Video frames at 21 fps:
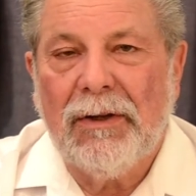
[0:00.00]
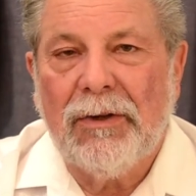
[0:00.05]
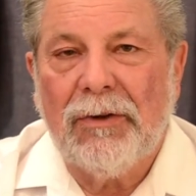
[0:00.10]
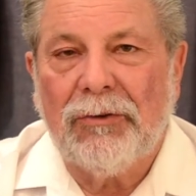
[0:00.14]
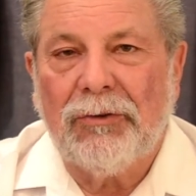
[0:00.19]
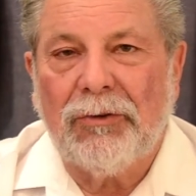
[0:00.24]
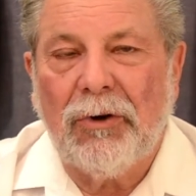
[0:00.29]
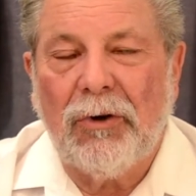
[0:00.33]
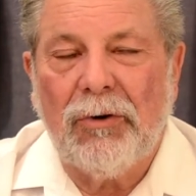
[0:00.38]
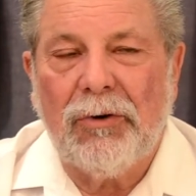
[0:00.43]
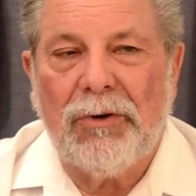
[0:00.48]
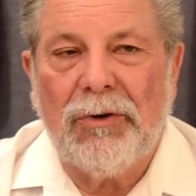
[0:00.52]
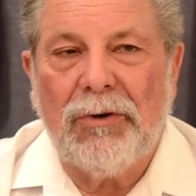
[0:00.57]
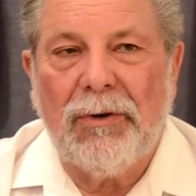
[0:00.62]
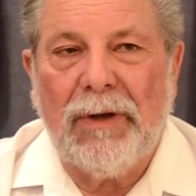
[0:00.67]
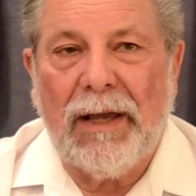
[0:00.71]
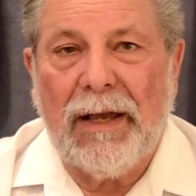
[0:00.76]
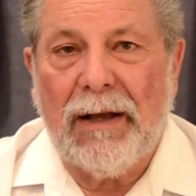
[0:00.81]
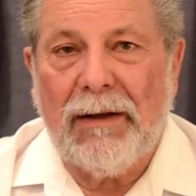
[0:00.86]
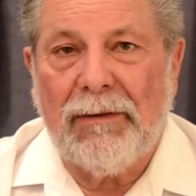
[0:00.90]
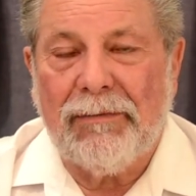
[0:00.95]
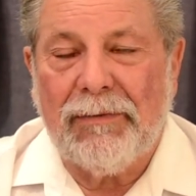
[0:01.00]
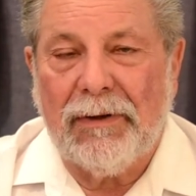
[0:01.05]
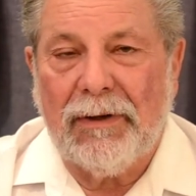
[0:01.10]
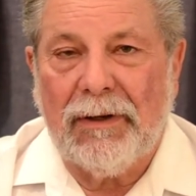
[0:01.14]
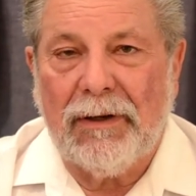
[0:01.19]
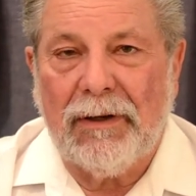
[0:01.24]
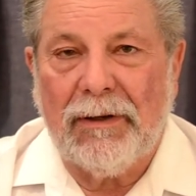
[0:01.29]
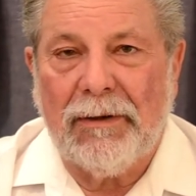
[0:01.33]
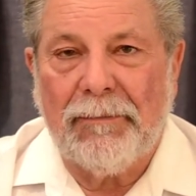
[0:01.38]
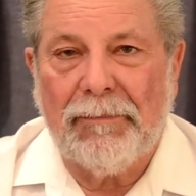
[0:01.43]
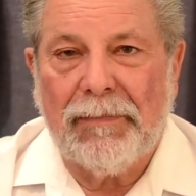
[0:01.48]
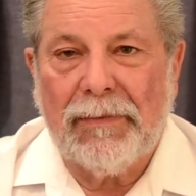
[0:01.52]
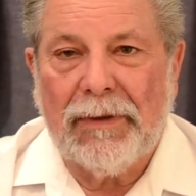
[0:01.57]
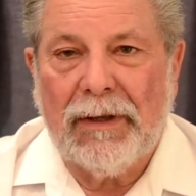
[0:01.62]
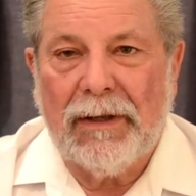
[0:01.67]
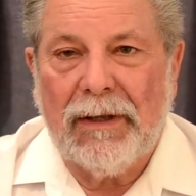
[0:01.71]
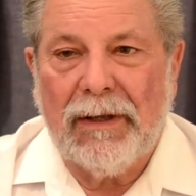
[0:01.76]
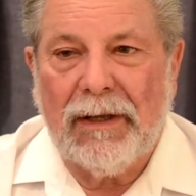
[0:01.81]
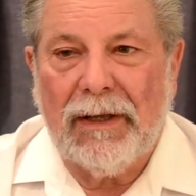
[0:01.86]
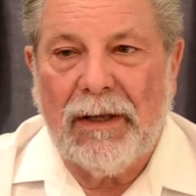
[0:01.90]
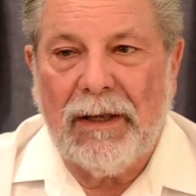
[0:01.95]
So you have uh,
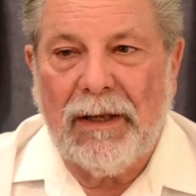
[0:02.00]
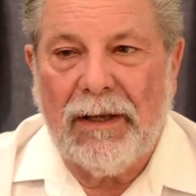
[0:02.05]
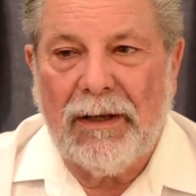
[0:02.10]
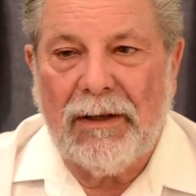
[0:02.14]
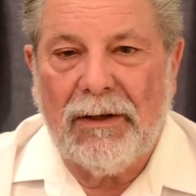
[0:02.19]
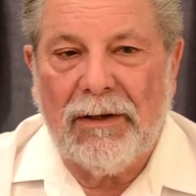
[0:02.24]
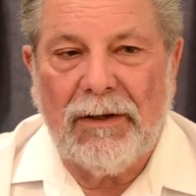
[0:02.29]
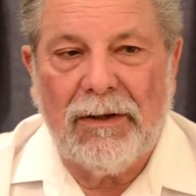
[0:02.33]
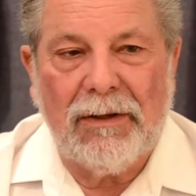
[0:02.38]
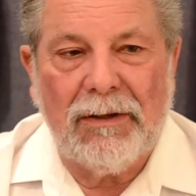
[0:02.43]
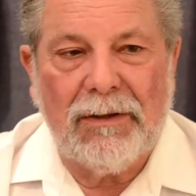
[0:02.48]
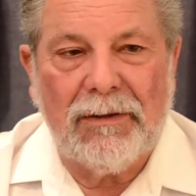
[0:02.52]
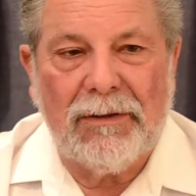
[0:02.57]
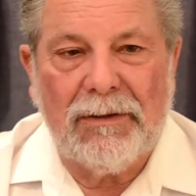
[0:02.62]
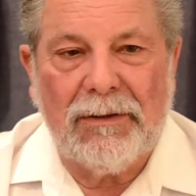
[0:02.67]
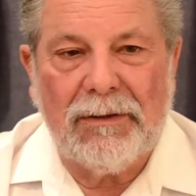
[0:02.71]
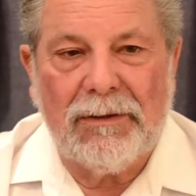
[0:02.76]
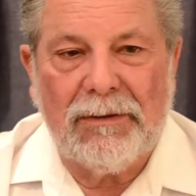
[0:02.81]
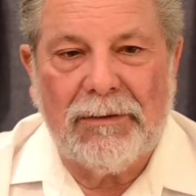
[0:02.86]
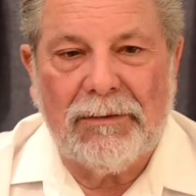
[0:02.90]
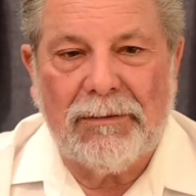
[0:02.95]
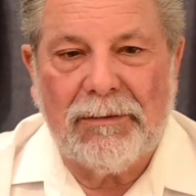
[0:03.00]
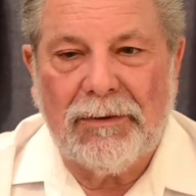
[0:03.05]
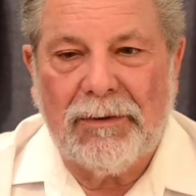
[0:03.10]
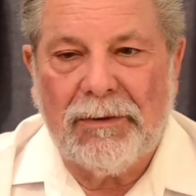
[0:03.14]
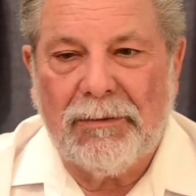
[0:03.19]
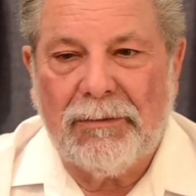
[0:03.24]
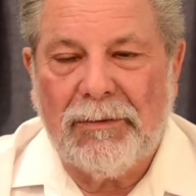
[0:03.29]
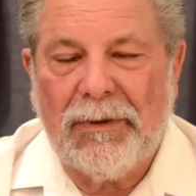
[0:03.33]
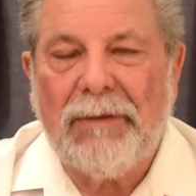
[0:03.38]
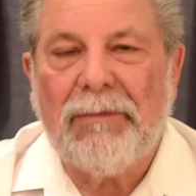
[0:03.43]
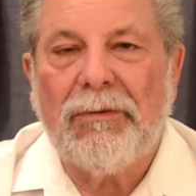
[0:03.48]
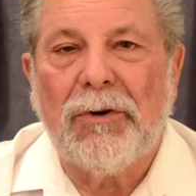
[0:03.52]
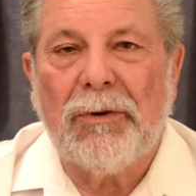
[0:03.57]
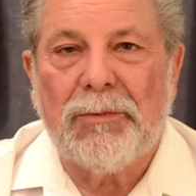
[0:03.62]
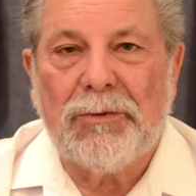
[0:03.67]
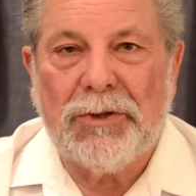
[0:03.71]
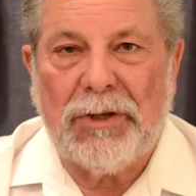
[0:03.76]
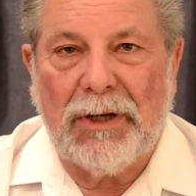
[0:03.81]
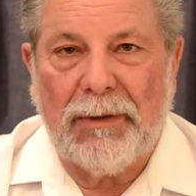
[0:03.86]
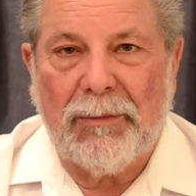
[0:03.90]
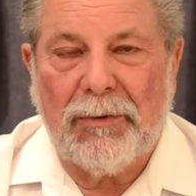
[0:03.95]
A, uh, a reverb
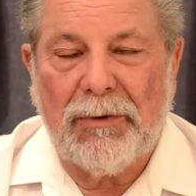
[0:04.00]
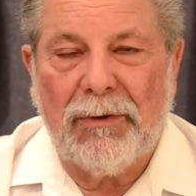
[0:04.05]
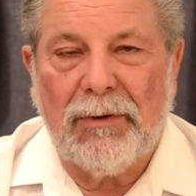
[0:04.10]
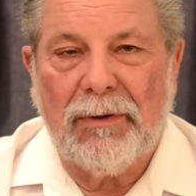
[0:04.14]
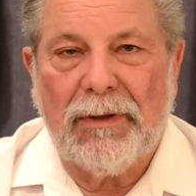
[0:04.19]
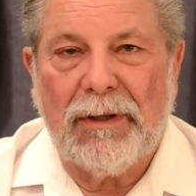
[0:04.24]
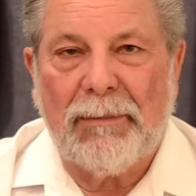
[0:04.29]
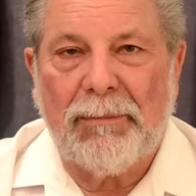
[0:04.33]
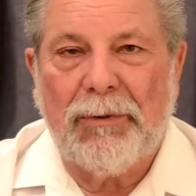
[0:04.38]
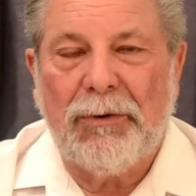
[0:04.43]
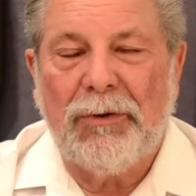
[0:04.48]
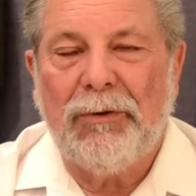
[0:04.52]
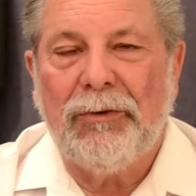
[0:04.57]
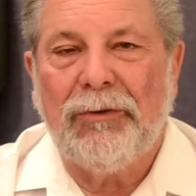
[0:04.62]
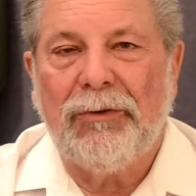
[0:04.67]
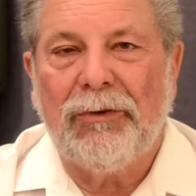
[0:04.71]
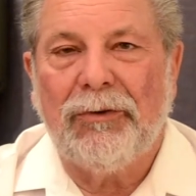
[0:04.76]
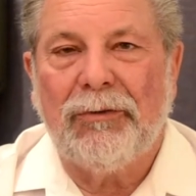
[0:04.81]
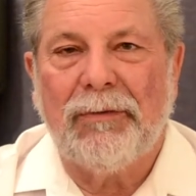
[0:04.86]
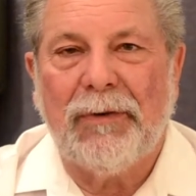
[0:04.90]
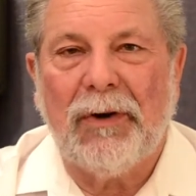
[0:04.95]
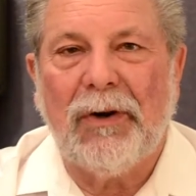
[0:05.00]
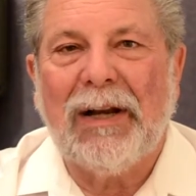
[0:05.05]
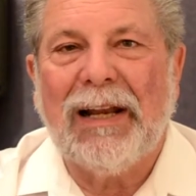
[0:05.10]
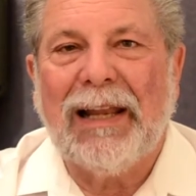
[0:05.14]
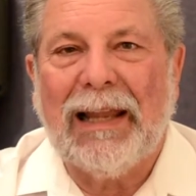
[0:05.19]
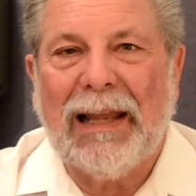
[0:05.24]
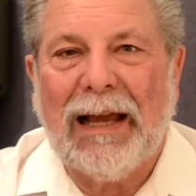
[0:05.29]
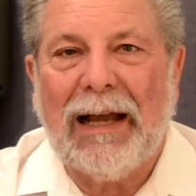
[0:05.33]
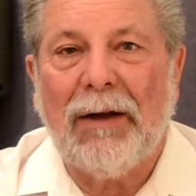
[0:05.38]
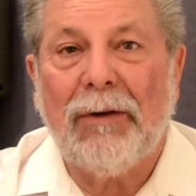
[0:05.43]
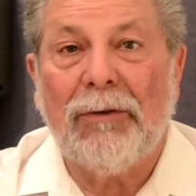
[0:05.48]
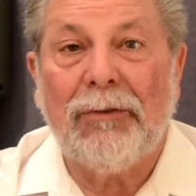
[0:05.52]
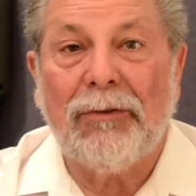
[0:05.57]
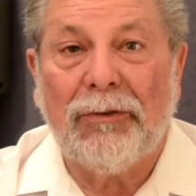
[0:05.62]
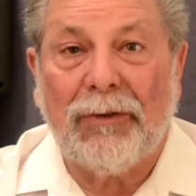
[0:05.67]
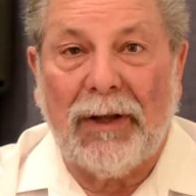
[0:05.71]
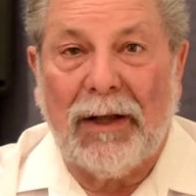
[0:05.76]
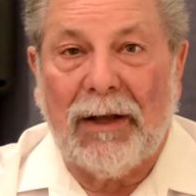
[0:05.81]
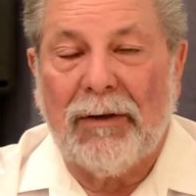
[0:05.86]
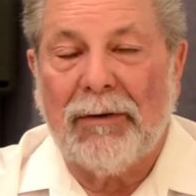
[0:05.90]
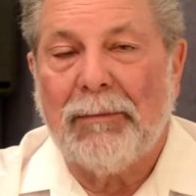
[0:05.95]
chamber that produces very loud
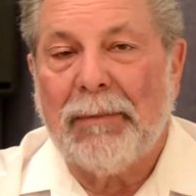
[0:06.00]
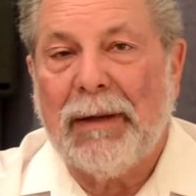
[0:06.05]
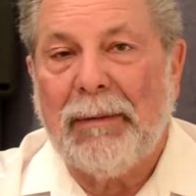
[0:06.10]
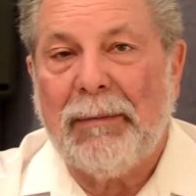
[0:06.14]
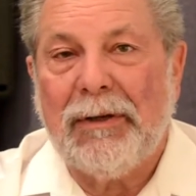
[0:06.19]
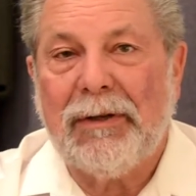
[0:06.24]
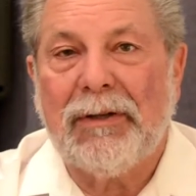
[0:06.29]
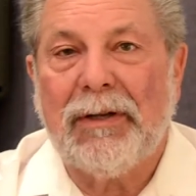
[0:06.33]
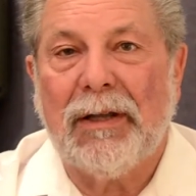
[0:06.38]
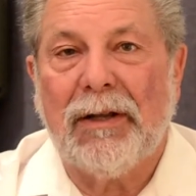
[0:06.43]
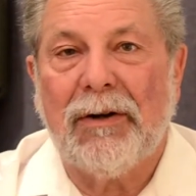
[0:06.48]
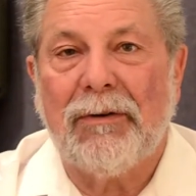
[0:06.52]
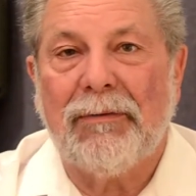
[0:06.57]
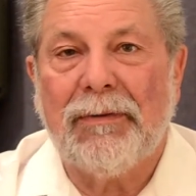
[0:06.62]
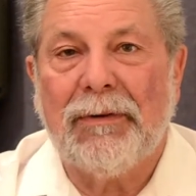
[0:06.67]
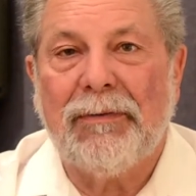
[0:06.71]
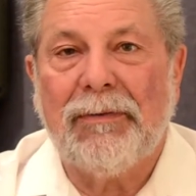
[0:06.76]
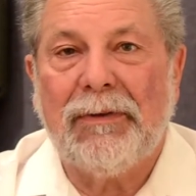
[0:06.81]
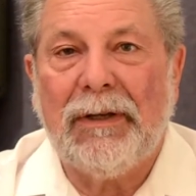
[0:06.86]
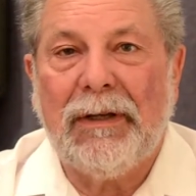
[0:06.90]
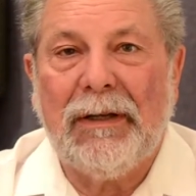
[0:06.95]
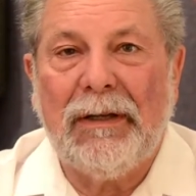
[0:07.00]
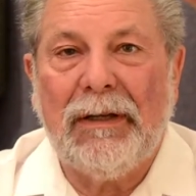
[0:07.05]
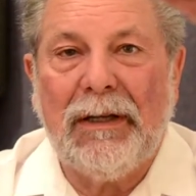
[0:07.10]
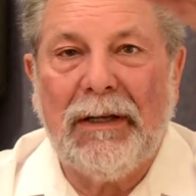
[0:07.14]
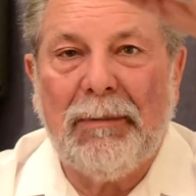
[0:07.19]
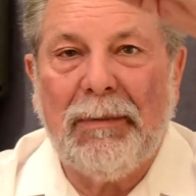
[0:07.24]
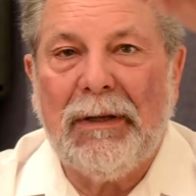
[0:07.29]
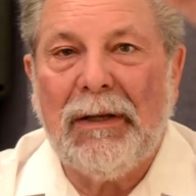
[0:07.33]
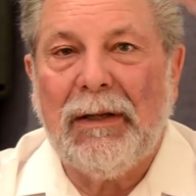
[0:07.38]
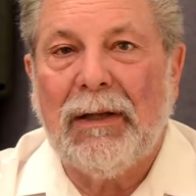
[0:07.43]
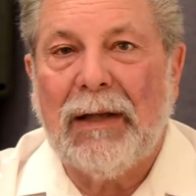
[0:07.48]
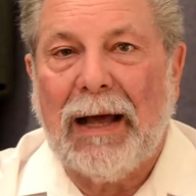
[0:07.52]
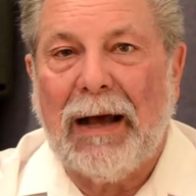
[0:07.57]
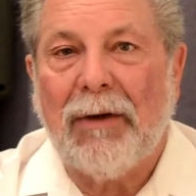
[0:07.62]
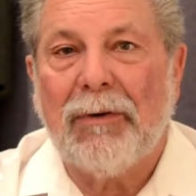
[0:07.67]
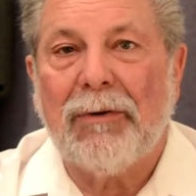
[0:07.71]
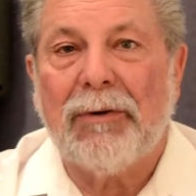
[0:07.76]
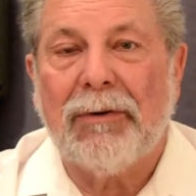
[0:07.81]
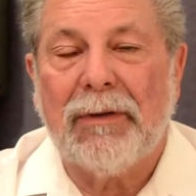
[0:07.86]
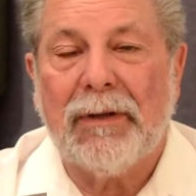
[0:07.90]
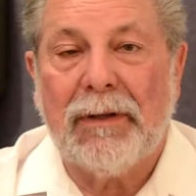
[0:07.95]
sound, maybe ten or fifteen D B
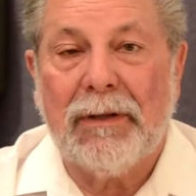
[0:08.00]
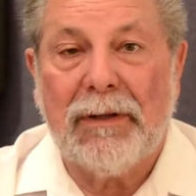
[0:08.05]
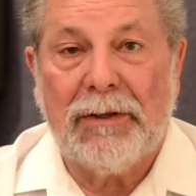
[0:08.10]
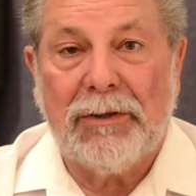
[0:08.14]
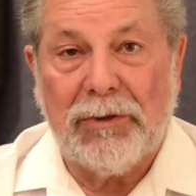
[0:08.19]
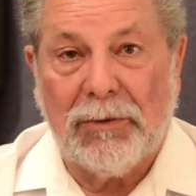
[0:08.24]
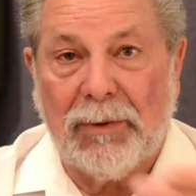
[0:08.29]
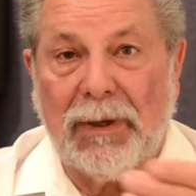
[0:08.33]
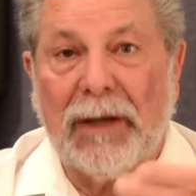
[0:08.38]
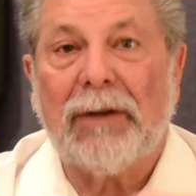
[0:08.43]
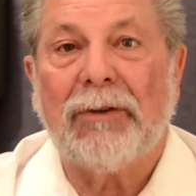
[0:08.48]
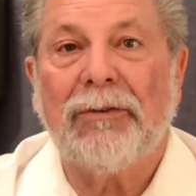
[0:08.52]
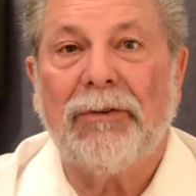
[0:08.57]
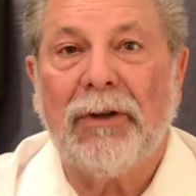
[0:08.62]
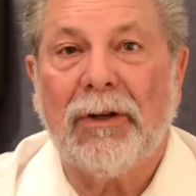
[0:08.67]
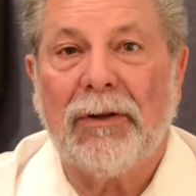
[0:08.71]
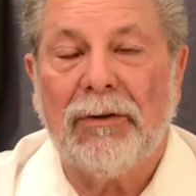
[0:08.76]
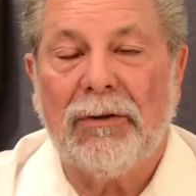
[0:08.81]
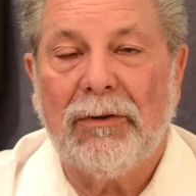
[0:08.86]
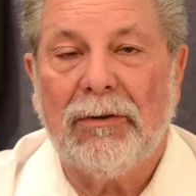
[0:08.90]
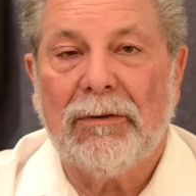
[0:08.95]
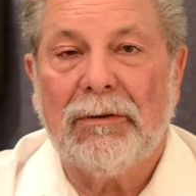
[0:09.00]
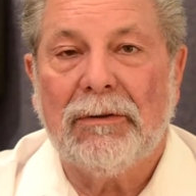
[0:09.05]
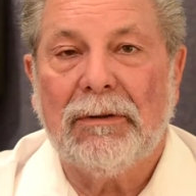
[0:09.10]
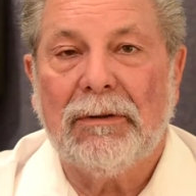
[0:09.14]
louder than the direct signal,